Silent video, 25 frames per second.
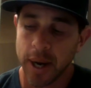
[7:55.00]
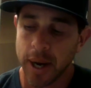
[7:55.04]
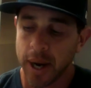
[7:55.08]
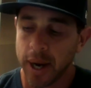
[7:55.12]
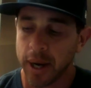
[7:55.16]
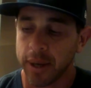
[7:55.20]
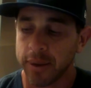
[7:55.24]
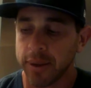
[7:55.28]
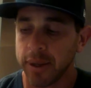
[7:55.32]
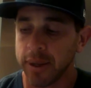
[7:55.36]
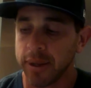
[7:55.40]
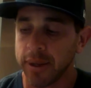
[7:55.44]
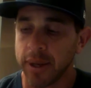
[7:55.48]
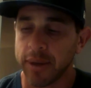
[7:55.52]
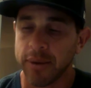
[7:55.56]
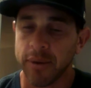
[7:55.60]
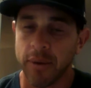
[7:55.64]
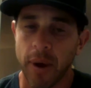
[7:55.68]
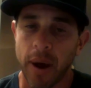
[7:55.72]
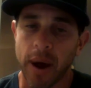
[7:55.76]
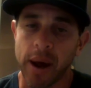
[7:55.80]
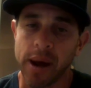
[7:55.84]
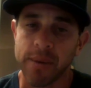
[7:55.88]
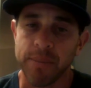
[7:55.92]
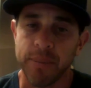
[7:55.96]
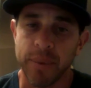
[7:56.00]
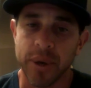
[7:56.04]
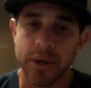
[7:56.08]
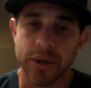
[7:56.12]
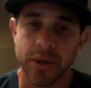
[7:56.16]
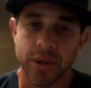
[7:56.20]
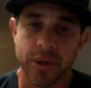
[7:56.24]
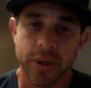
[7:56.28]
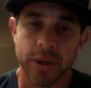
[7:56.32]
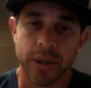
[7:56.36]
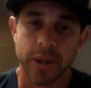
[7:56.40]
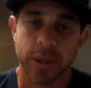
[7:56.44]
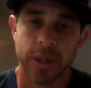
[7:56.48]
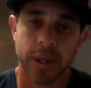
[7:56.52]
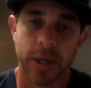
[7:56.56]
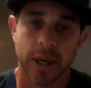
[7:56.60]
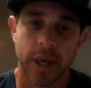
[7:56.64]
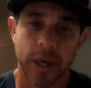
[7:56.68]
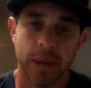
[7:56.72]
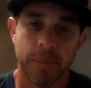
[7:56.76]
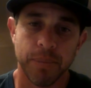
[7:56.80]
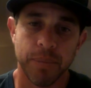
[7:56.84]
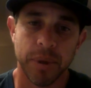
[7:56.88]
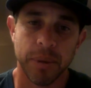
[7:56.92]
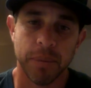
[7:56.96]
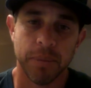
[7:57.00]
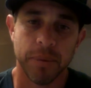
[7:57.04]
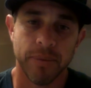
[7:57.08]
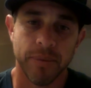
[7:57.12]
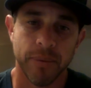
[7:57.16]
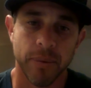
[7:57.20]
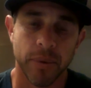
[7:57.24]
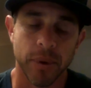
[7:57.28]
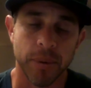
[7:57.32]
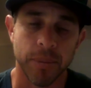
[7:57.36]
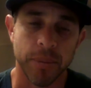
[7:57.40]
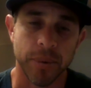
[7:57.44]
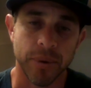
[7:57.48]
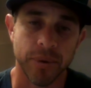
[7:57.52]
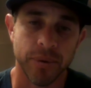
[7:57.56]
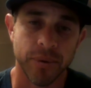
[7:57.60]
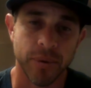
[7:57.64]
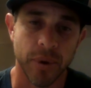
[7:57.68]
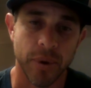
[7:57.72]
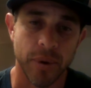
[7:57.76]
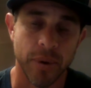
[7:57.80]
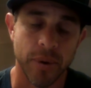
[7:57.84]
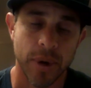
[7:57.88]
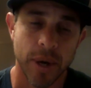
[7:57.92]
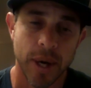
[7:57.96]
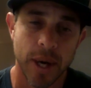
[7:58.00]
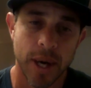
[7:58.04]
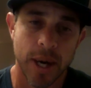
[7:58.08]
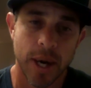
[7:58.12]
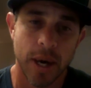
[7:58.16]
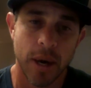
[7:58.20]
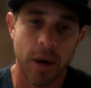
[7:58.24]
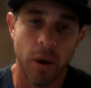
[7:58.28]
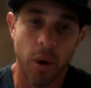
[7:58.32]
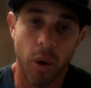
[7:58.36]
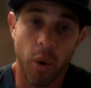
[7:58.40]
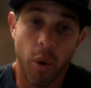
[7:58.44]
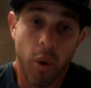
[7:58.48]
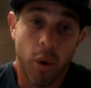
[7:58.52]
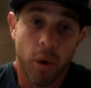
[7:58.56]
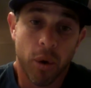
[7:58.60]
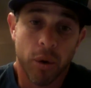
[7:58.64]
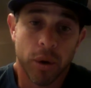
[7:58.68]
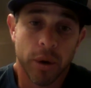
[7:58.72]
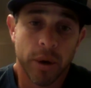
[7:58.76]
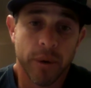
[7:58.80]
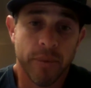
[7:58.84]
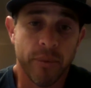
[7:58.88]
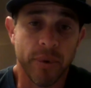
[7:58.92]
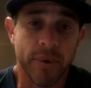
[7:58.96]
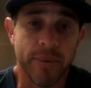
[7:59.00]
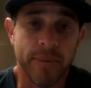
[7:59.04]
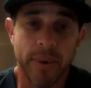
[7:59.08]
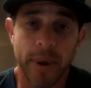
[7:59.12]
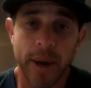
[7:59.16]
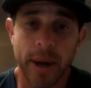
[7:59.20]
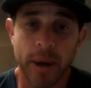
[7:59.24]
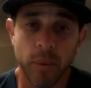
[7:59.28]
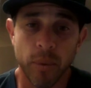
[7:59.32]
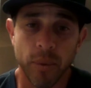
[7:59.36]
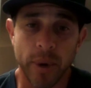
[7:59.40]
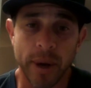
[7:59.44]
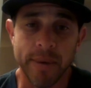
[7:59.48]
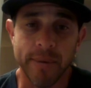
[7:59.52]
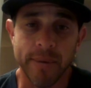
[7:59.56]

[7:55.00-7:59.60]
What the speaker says: I think that's how I measure peak performance. So, or reflect when I